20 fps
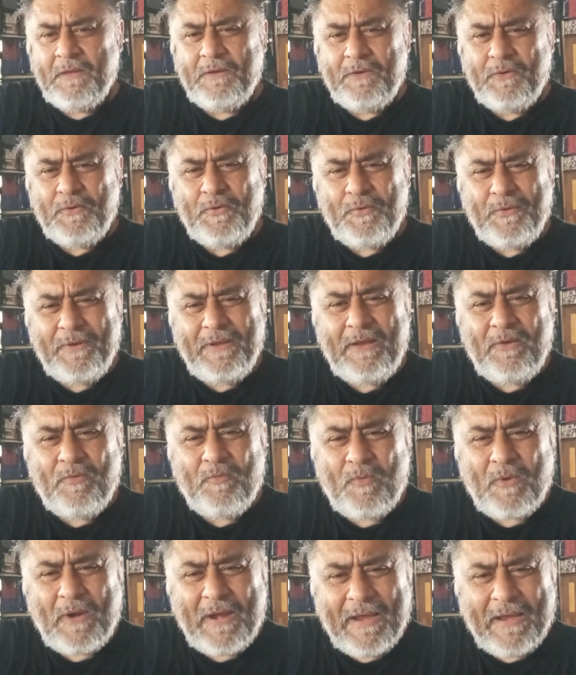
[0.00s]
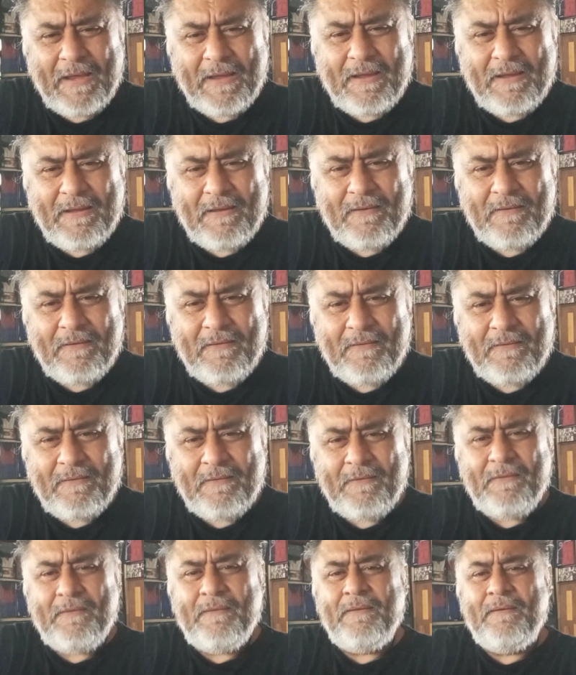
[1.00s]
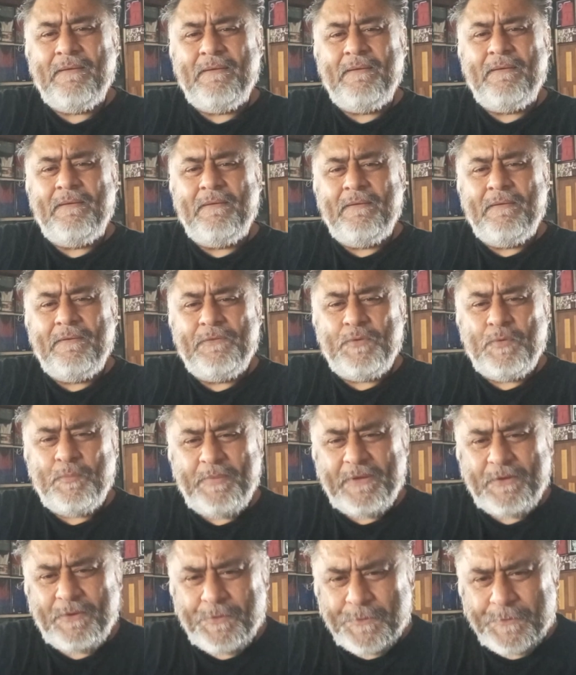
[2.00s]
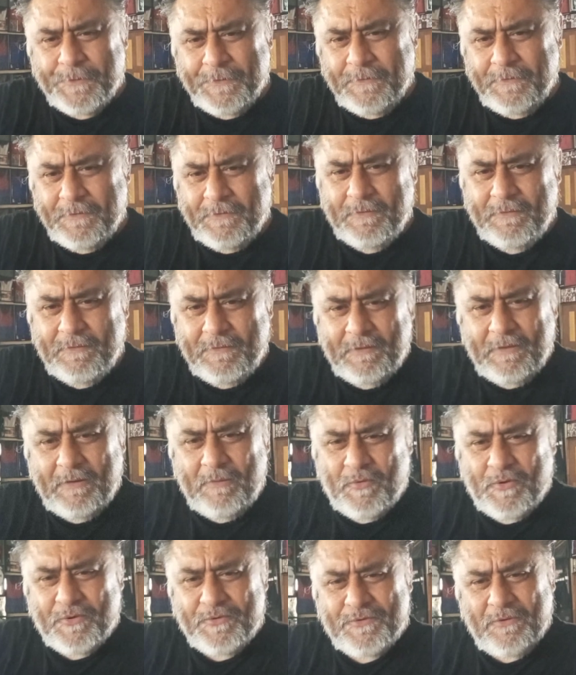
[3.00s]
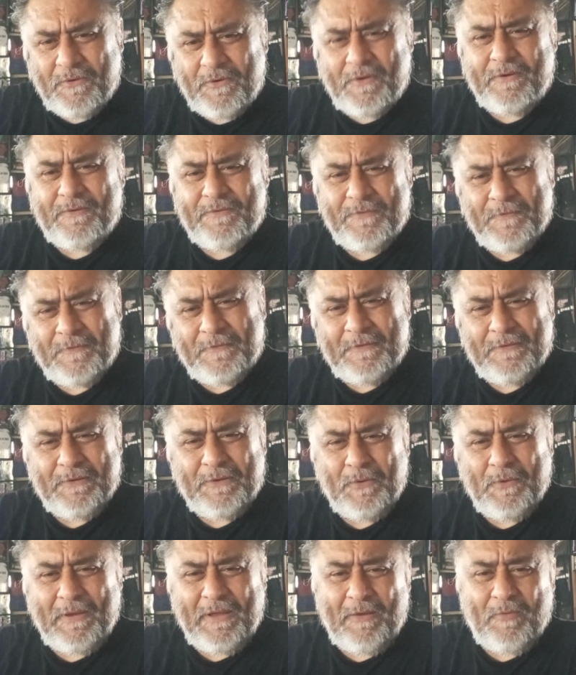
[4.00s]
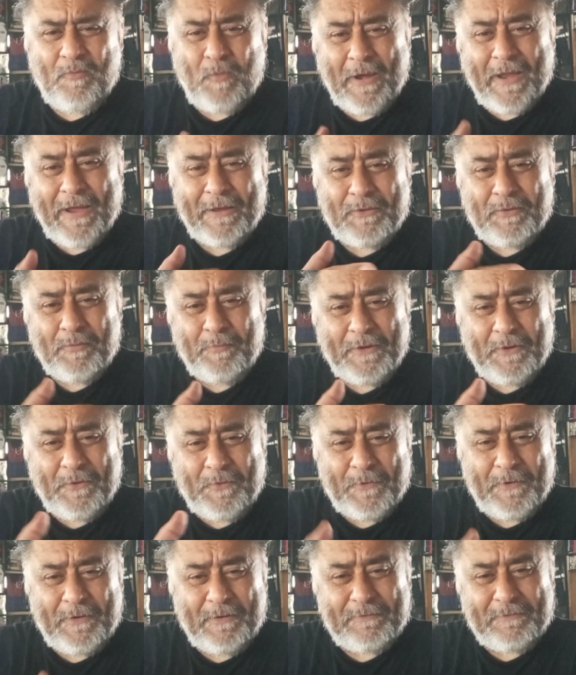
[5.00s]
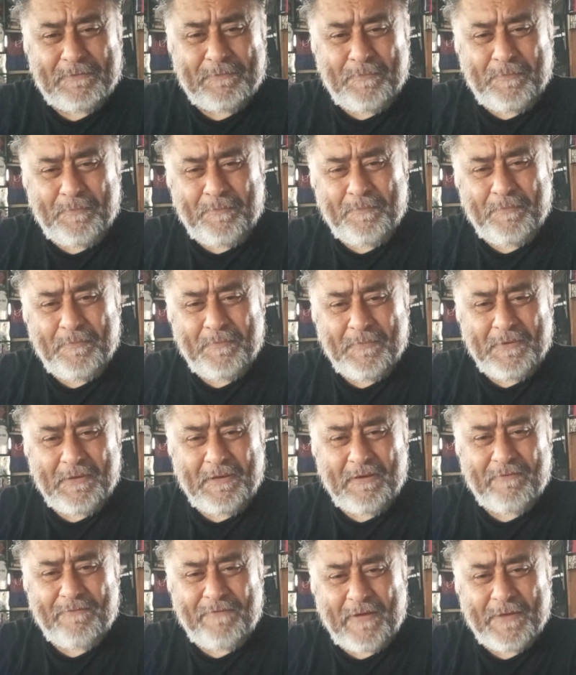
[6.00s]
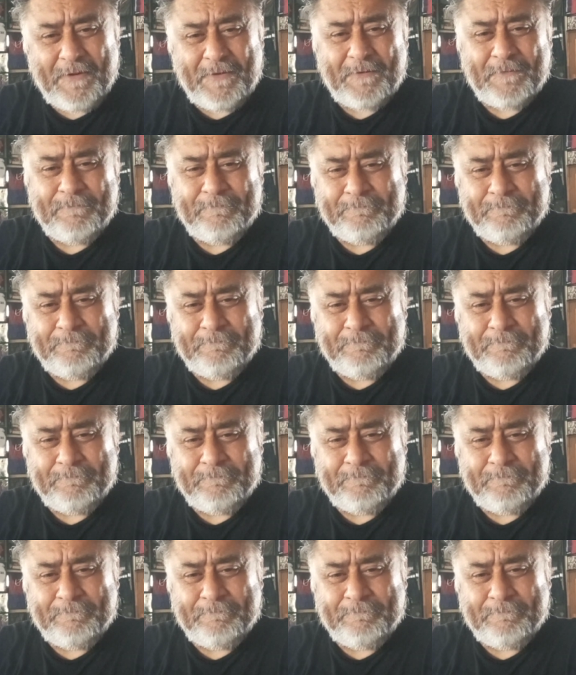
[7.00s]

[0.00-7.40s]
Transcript: Do you need rank to be good in martial arts? Do you need rank to be good as in a fighter?